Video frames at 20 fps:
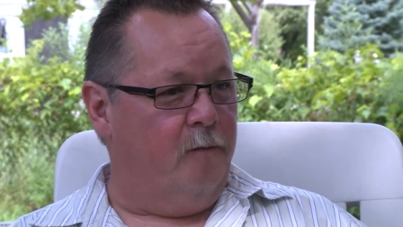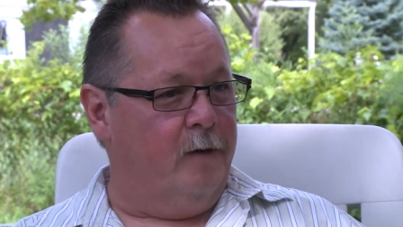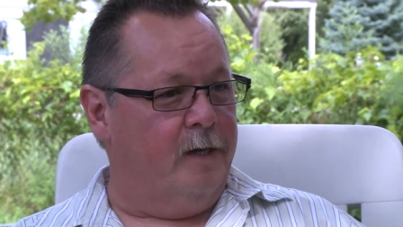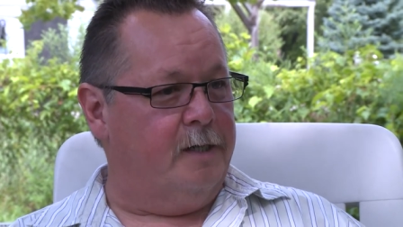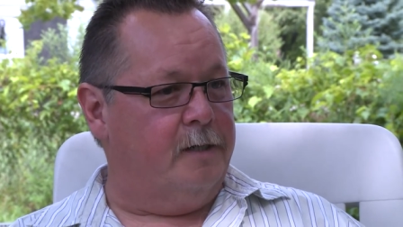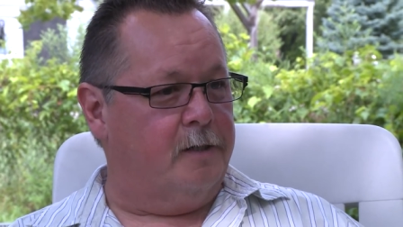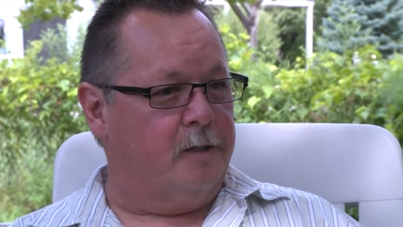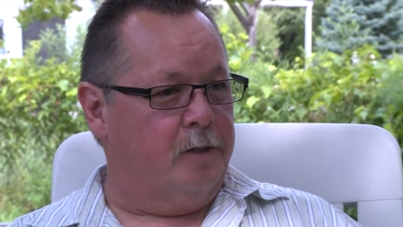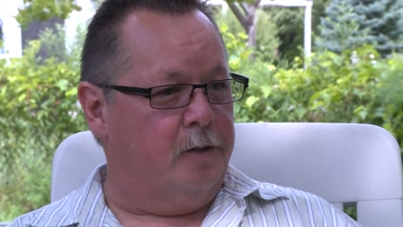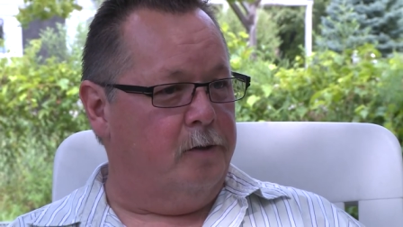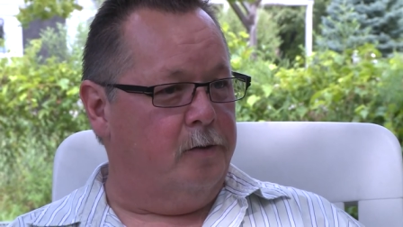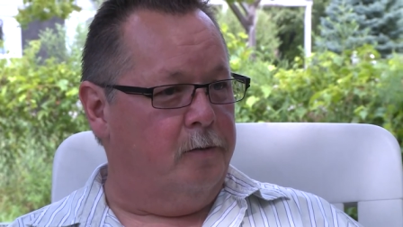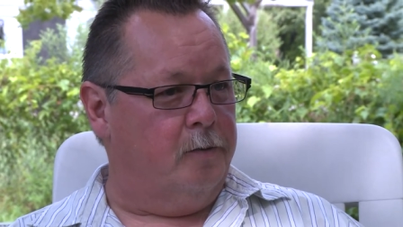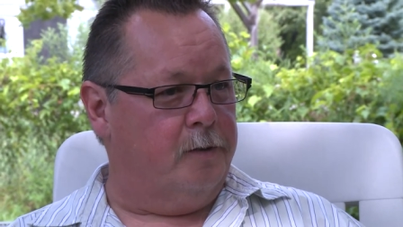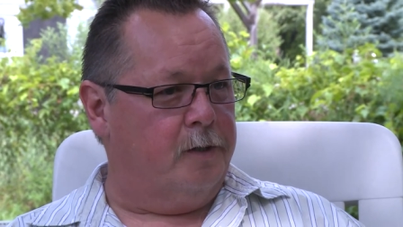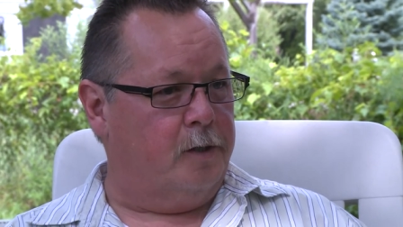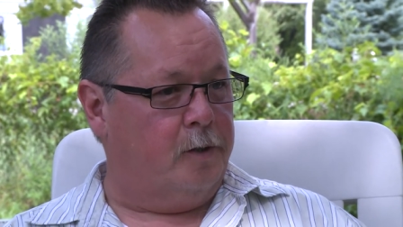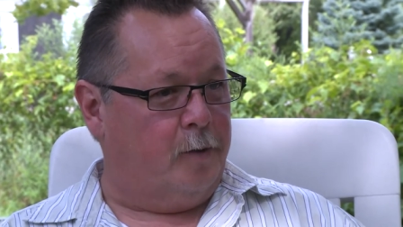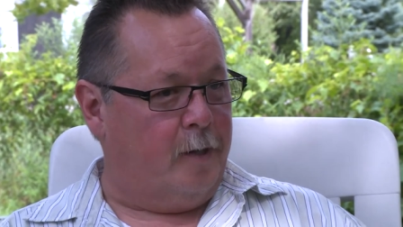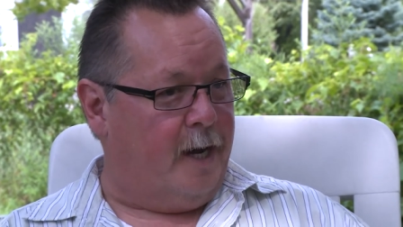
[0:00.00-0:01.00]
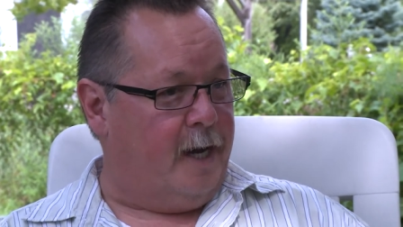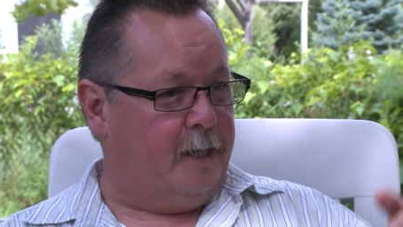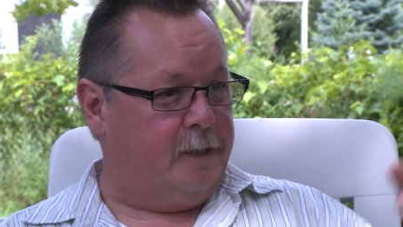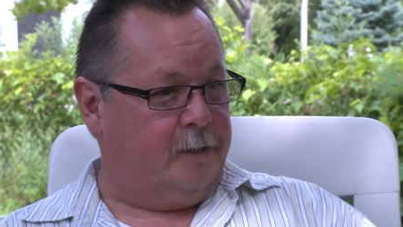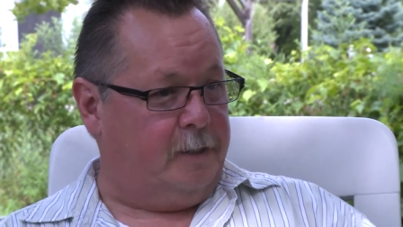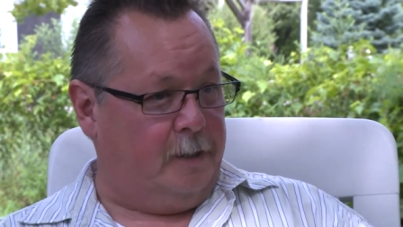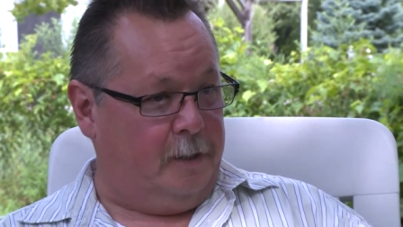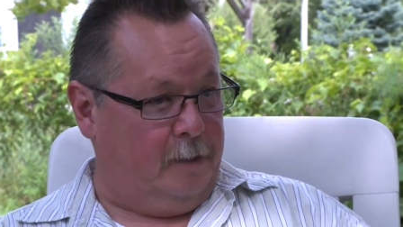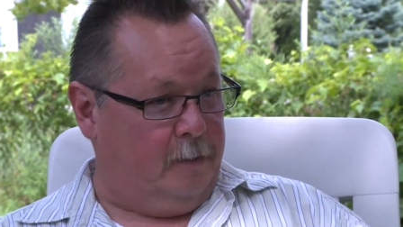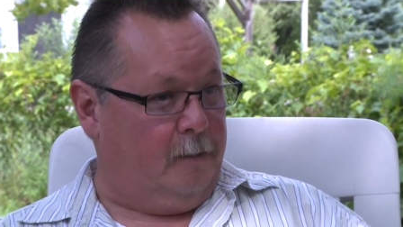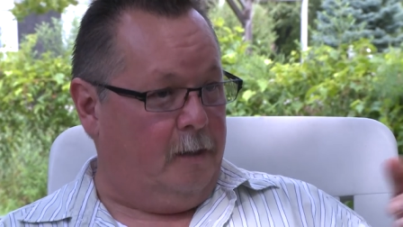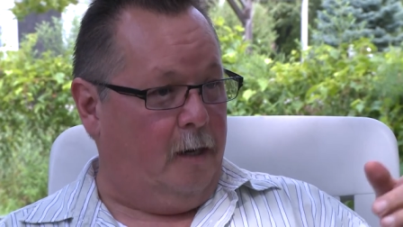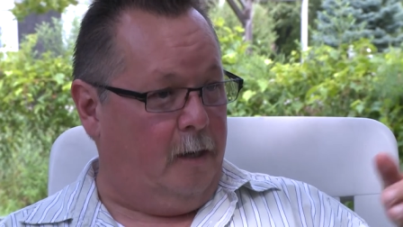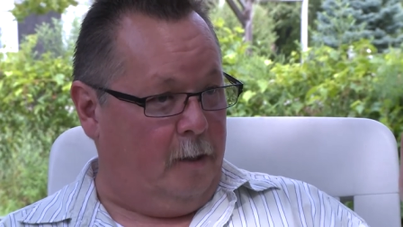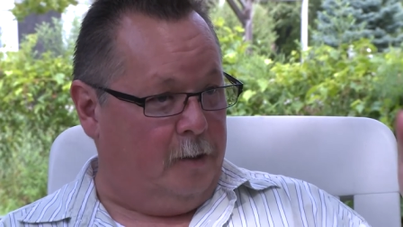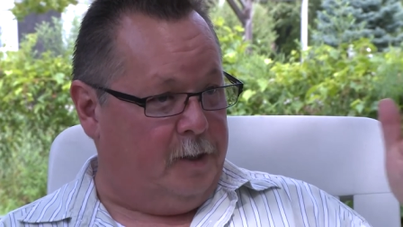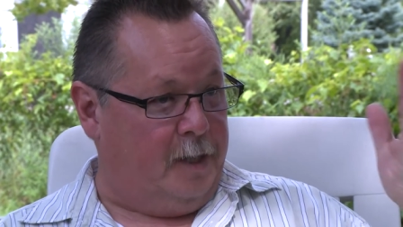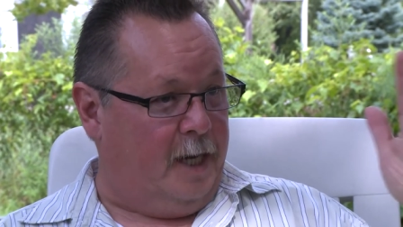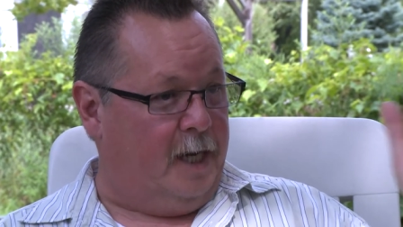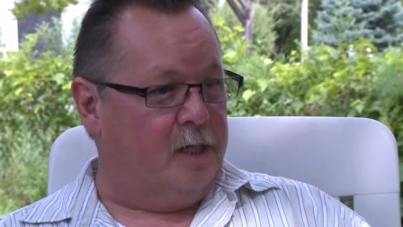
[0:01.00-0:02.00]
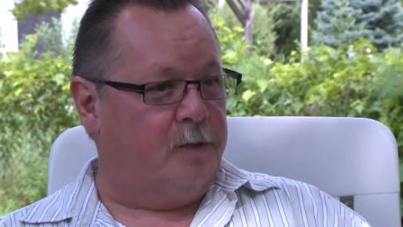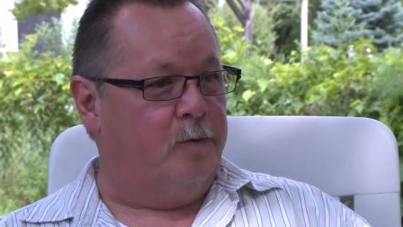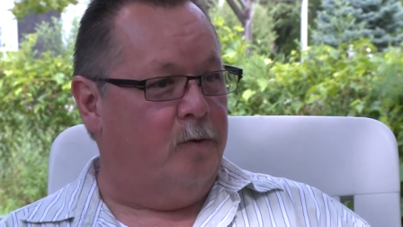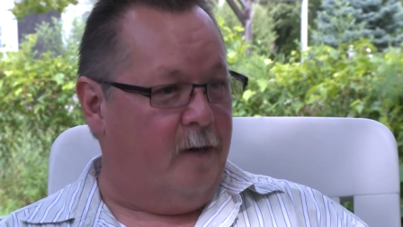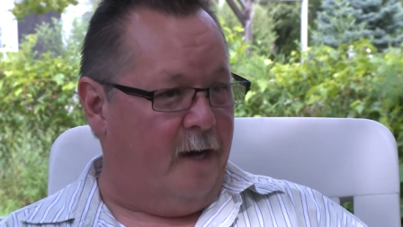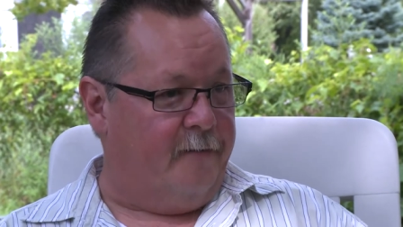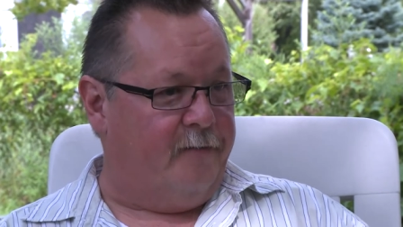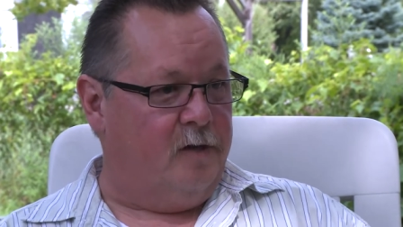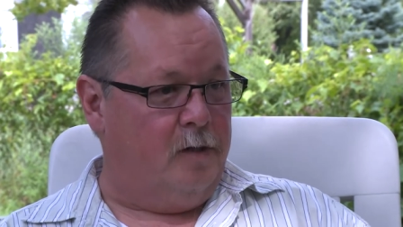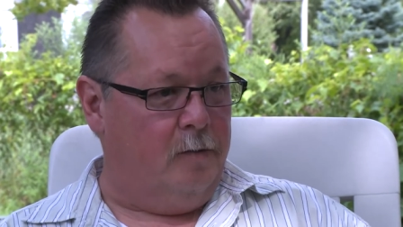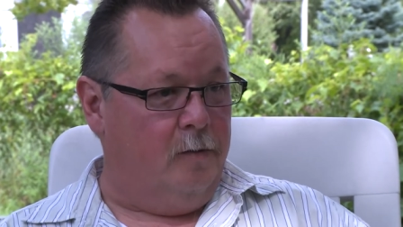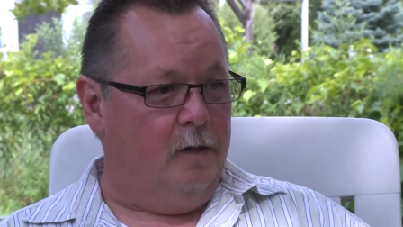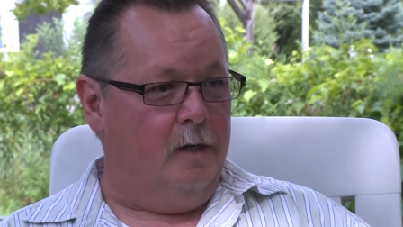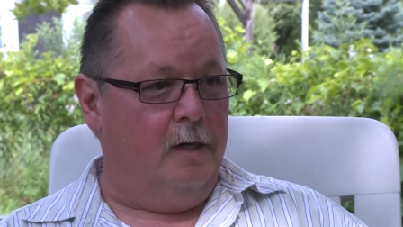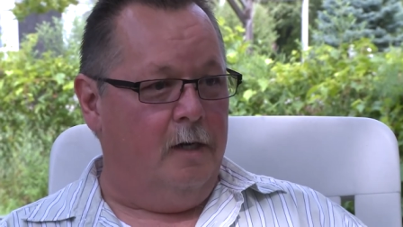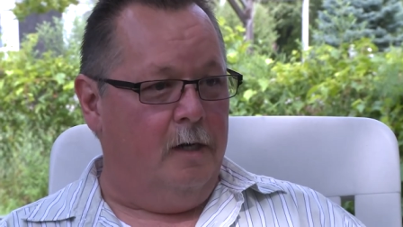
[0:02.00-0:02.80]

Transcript: went to the tracks eh, on Tashmoo Avenue,